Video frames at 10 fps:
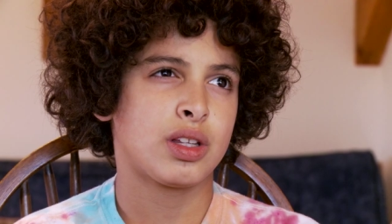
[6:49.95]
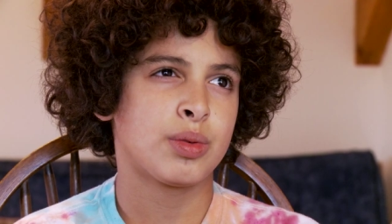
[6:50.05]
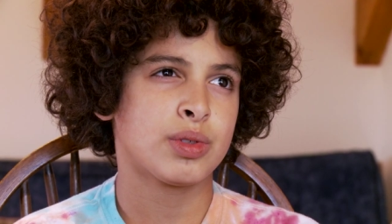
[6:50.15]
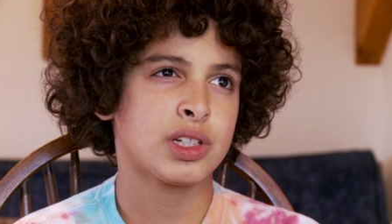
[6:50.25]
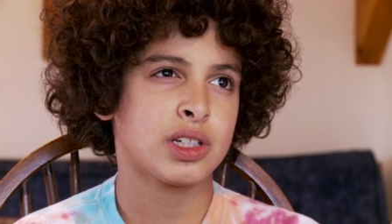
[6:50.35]
There
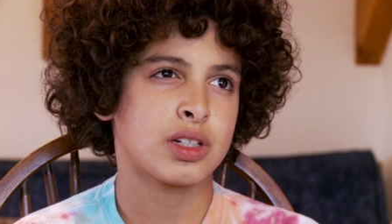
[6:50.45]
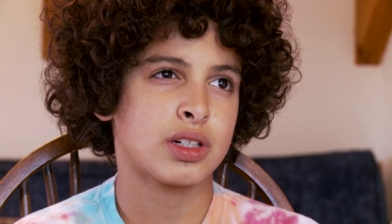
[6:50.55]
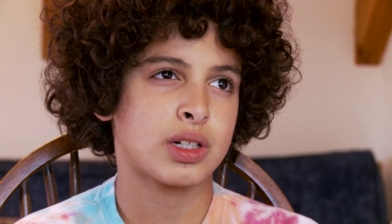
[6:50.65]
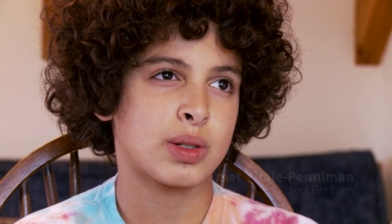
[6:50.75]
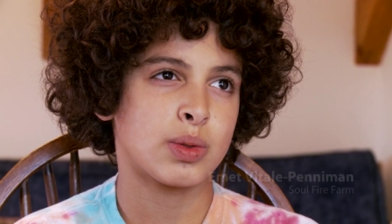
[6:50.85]
was like
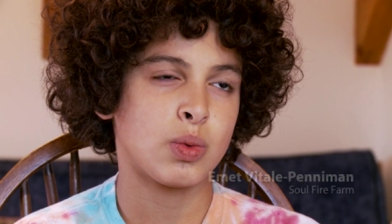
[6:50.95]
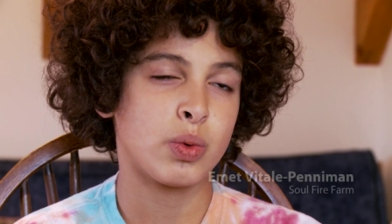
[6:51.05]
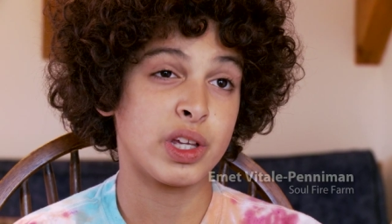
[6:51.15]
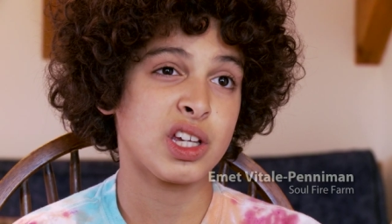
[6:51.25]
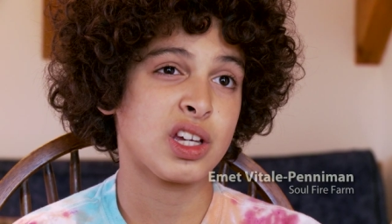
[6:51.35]
a
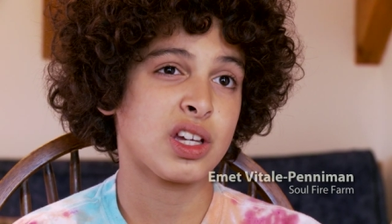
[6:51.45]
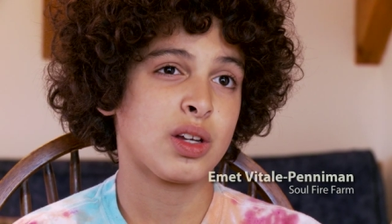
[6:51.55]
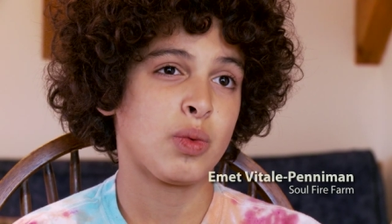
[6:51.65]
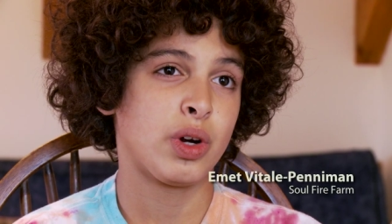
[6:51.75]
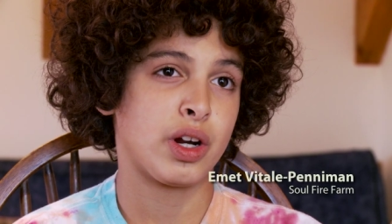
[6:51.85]

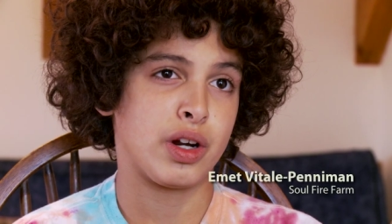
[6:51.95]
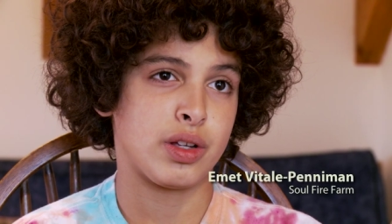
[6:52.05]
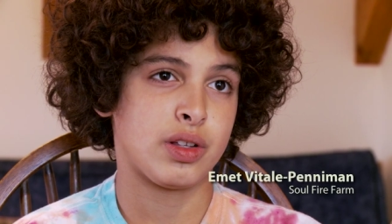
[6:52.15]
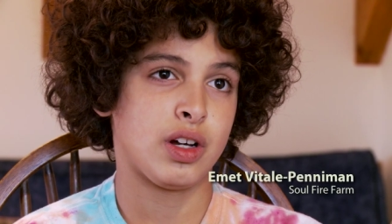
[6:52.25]
week where